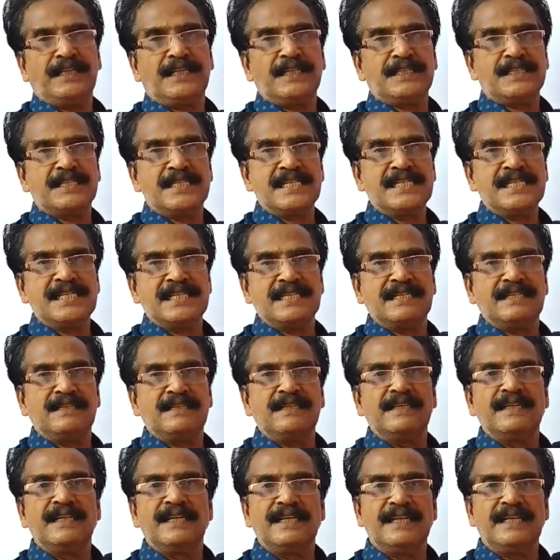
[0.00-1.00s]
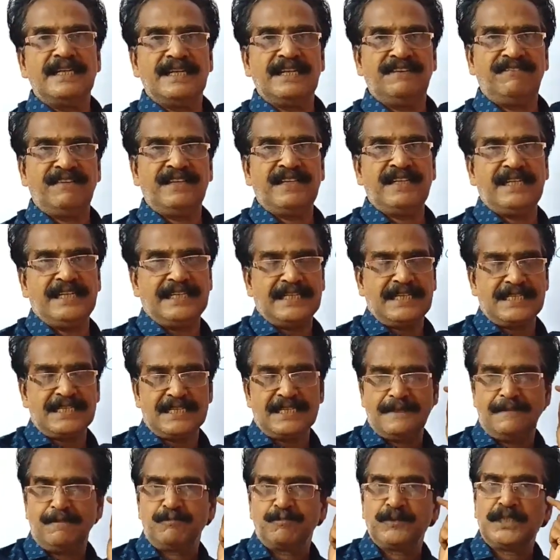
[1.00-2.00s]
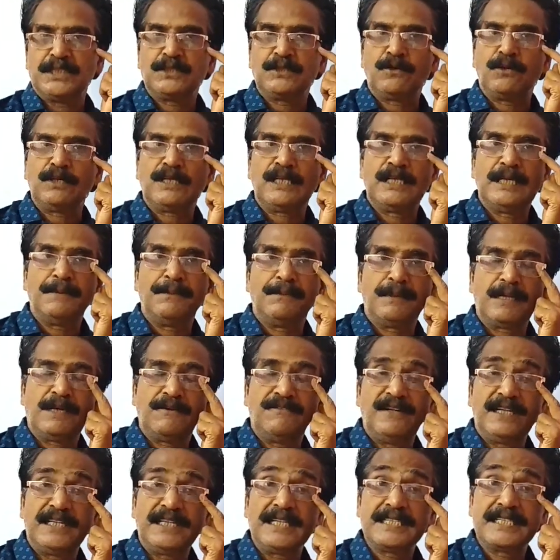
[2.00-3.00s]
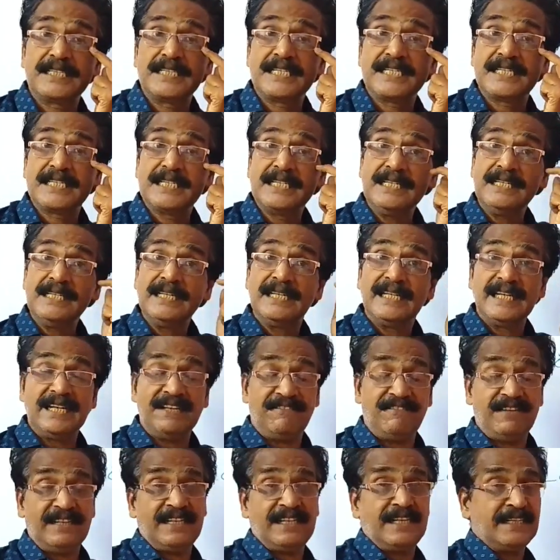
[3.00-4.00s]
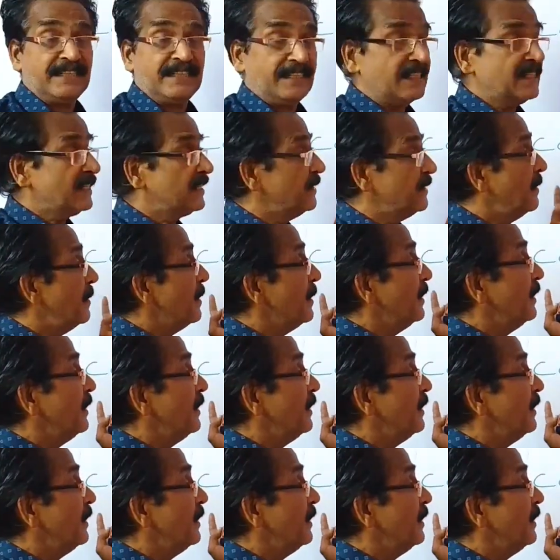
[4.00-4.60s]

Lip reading: letters is 11 letters. The total number of letters is 11 letters,